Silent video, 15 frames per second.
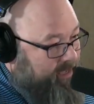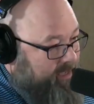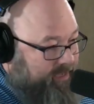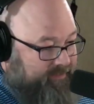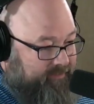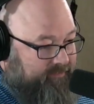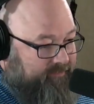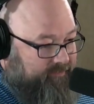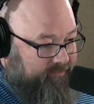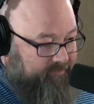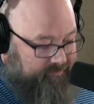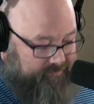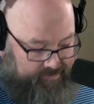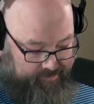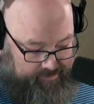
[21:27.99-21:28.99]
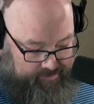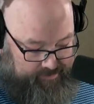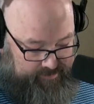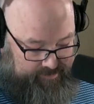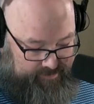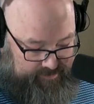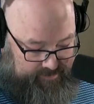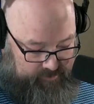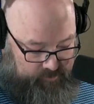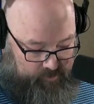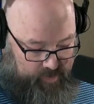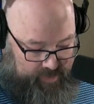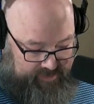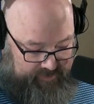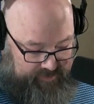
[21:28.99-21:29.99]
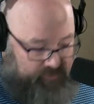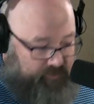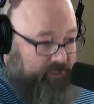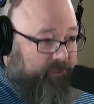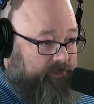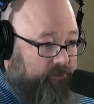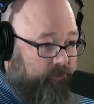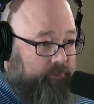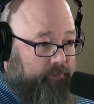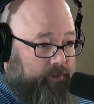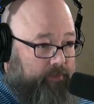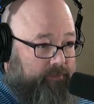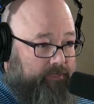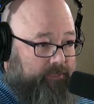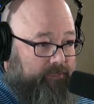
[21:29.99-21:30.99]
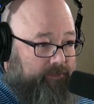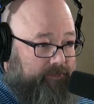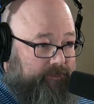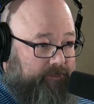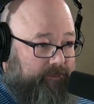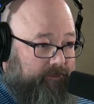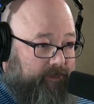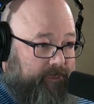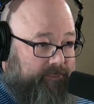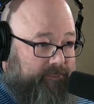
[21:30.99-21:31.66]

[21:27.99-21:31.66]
and this is a race between two Republicans, correct? So